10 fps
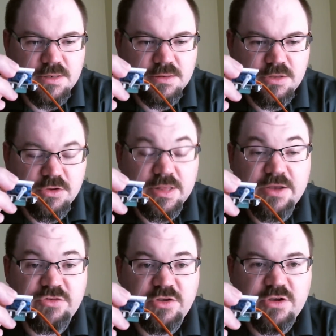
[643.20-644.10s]
you can
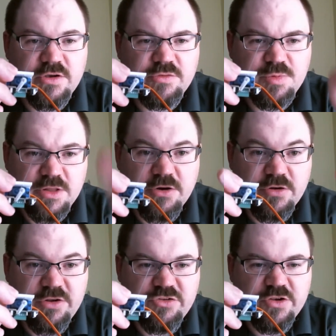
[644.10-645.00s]
actually cause
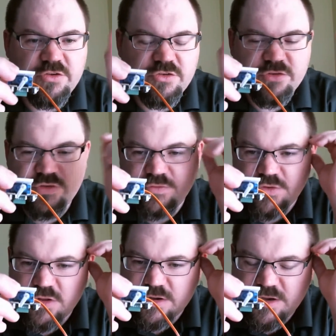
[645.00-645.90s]
polarity changes if
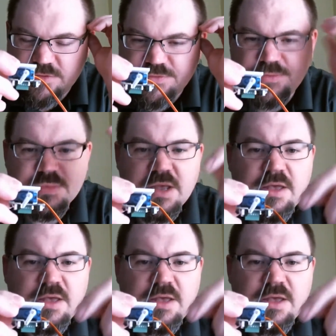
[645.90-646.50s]
you're not careful.